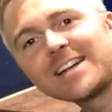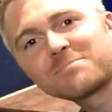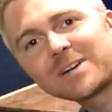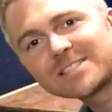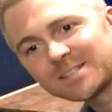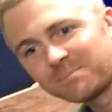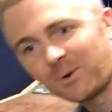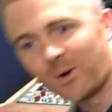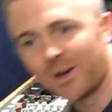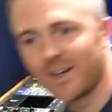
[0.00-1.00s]
Pretzel
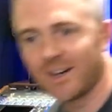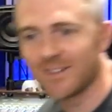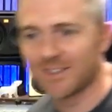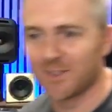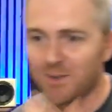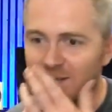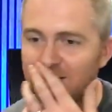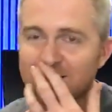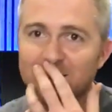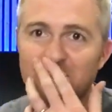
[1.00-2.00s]
Boy, I'll do it.
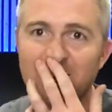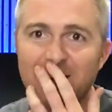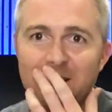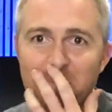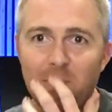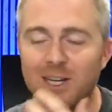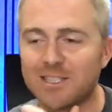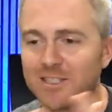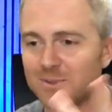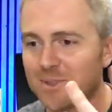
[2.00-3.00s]
There's going to be like
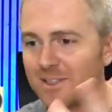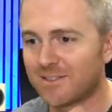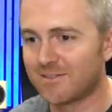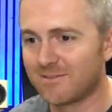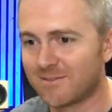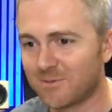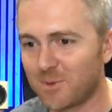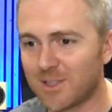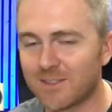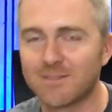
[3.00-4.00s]
impressions with,
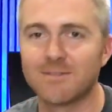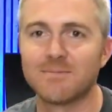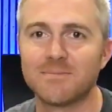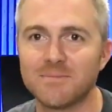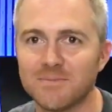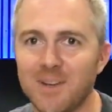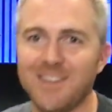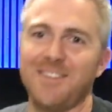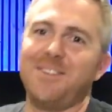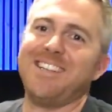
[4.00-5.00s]
with
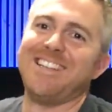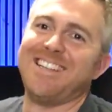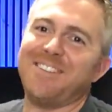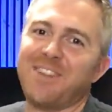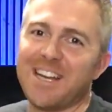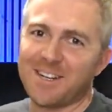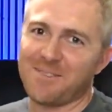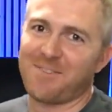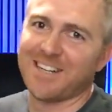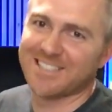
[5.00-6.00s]
Vader
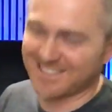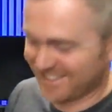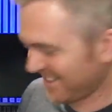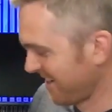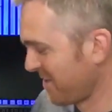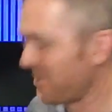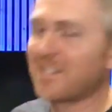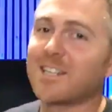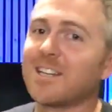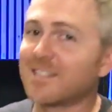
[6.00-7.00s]
impressions with
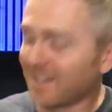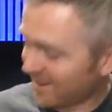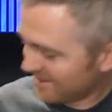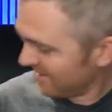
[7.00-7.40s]
Jake tonight.